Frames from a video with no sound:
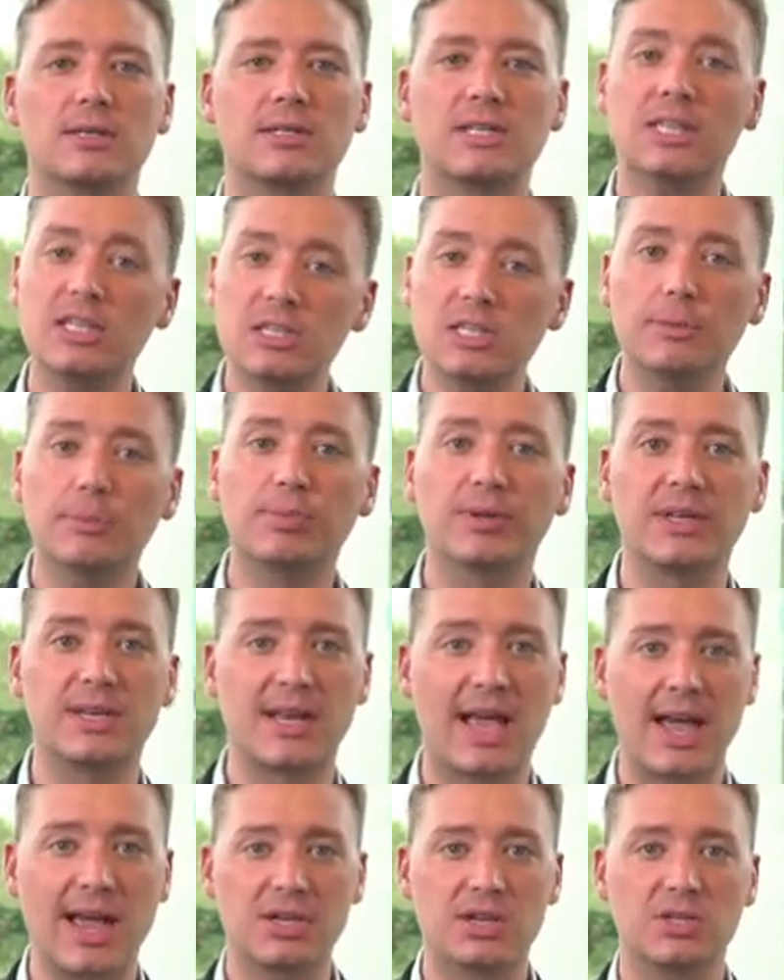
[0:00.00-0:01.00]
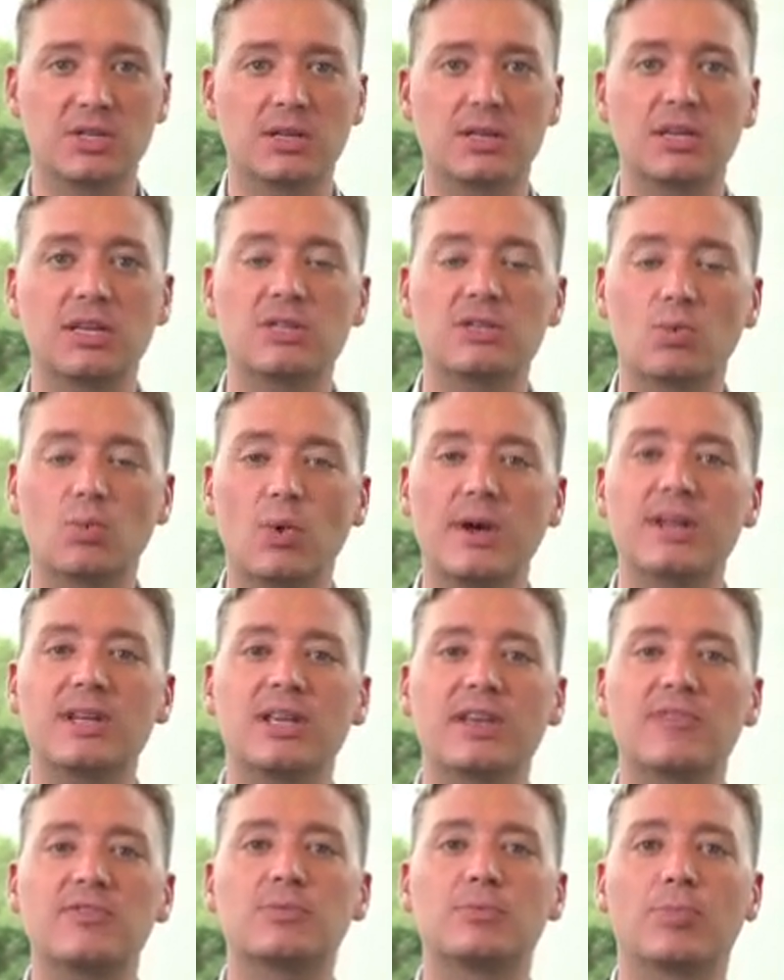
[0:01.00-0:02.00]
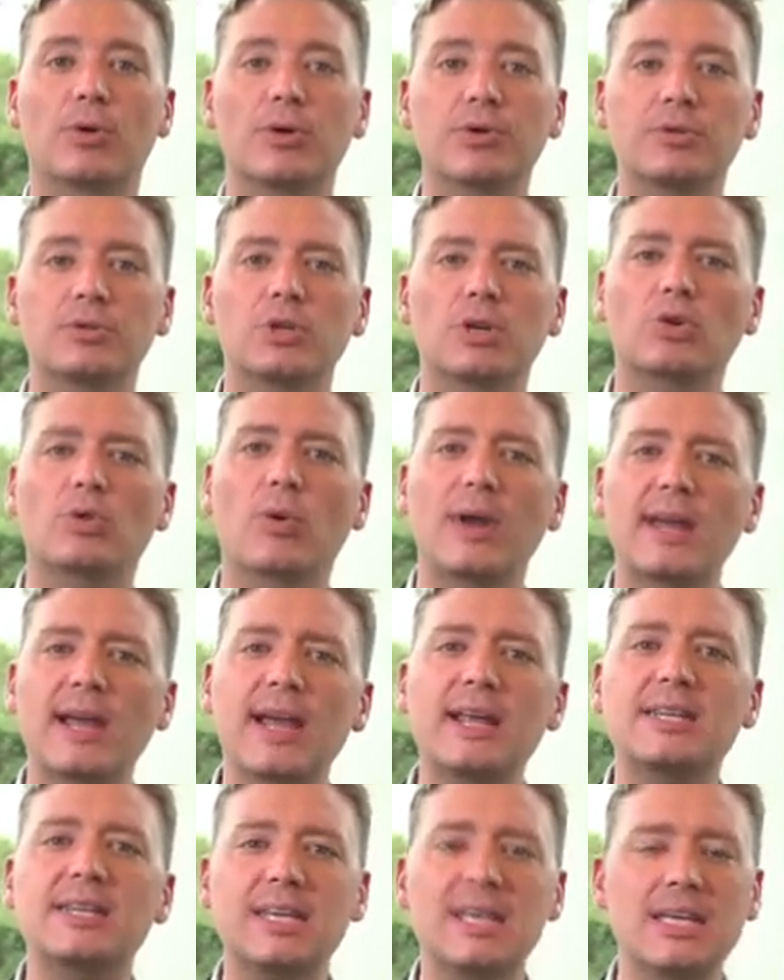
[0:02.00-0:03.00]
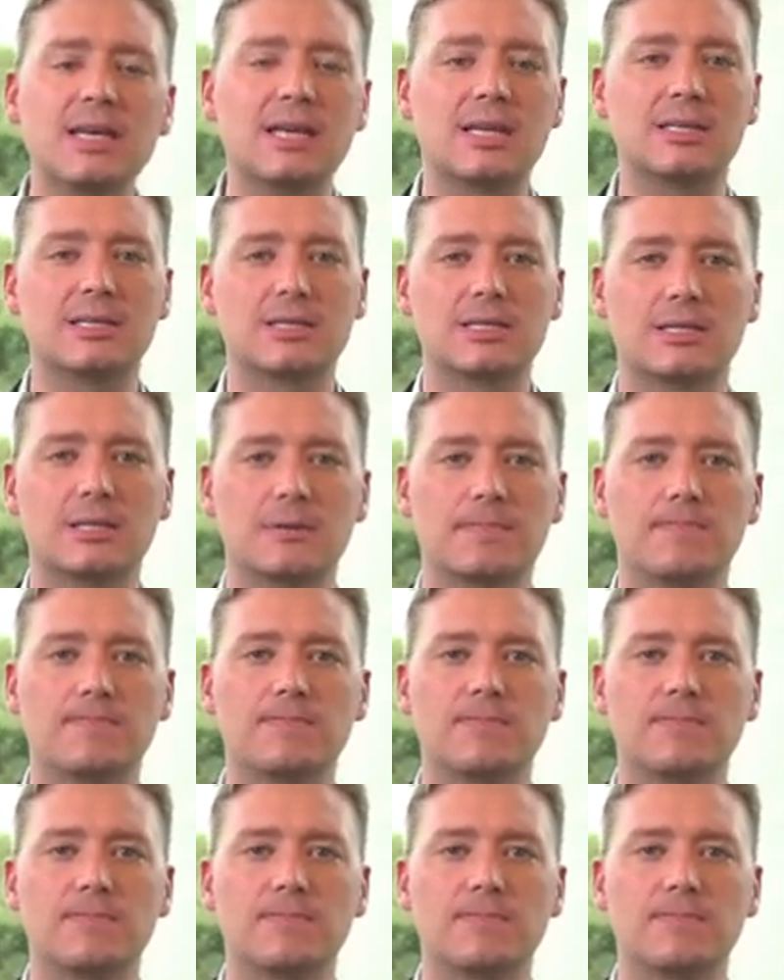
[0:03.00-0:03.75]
Disciplined action is what gives birth to great ideas.